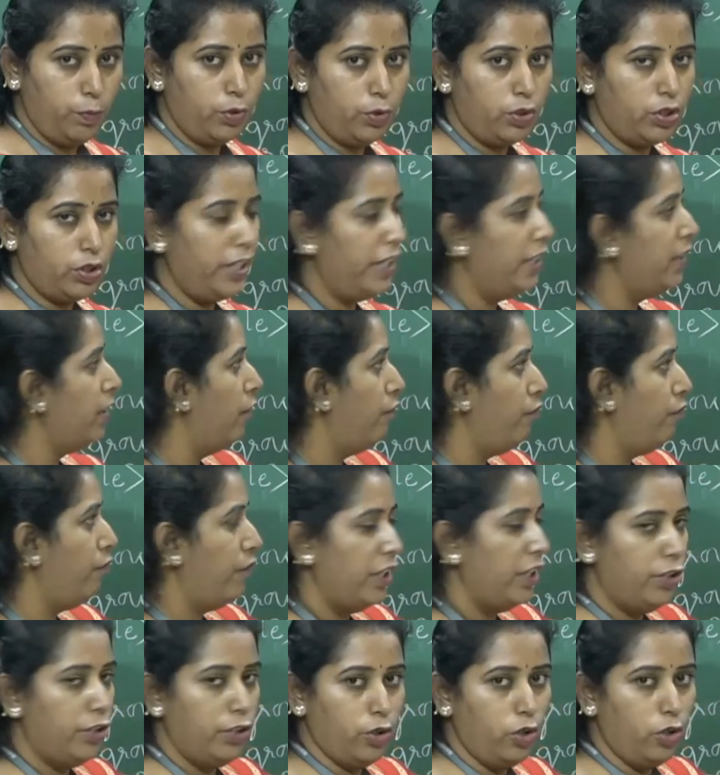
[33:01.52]
output in
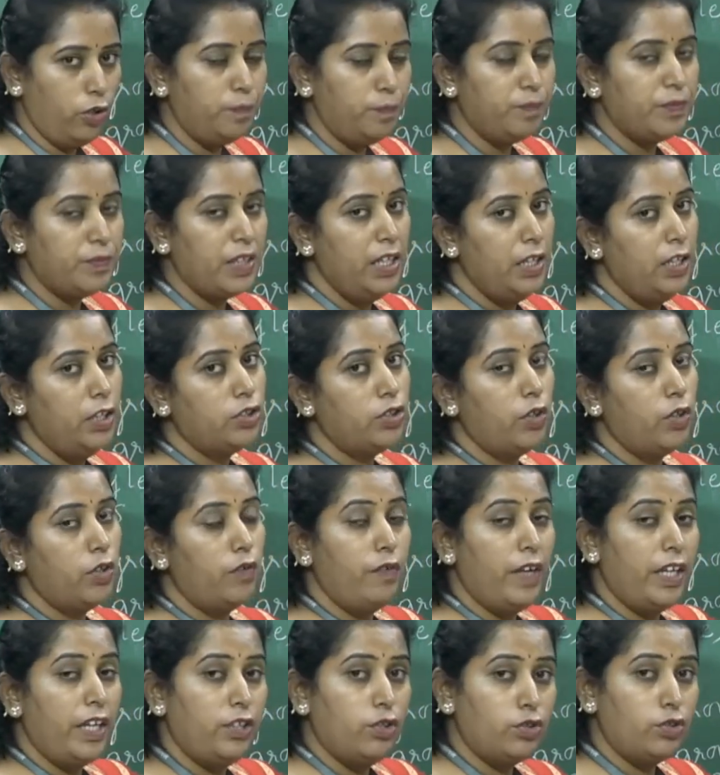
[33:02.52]
a window.
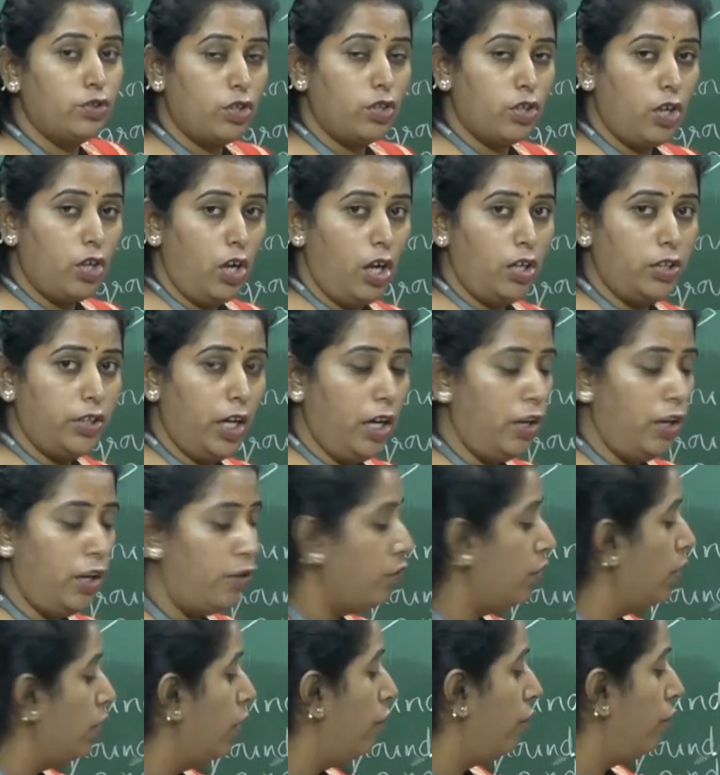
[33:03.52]
So when you scroll
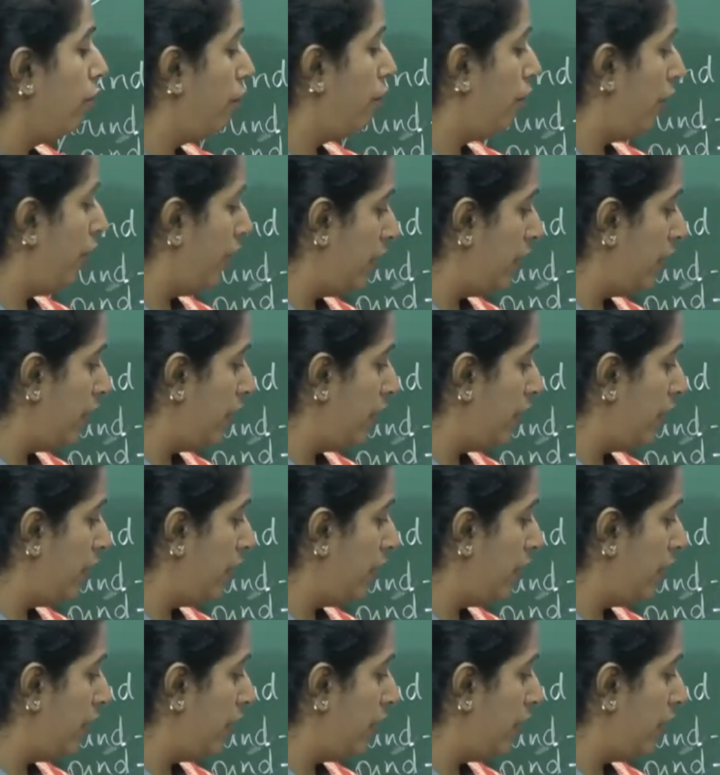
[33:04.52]
down,